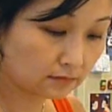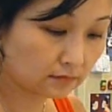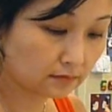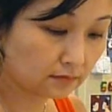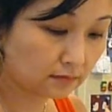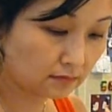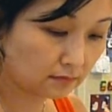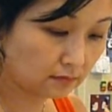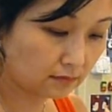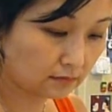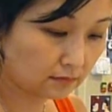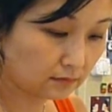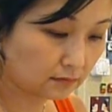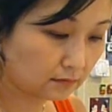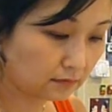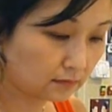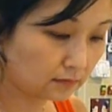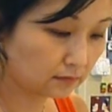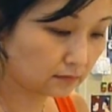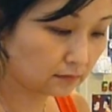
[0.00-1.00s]
ounces of
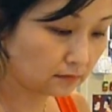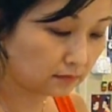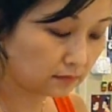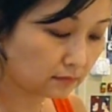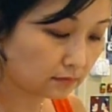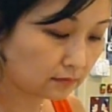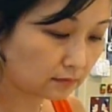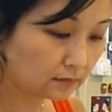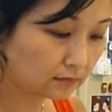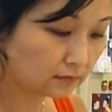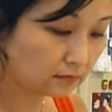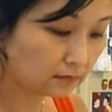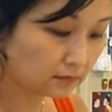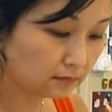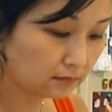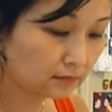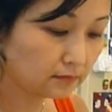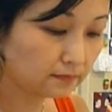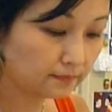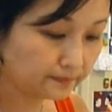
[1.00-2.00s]
protein a day.
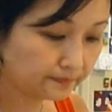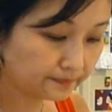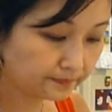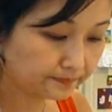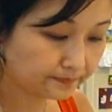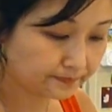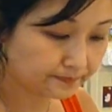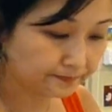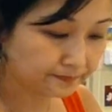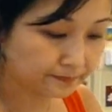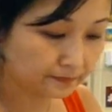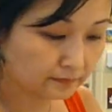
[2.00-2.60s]
Mm -hmm.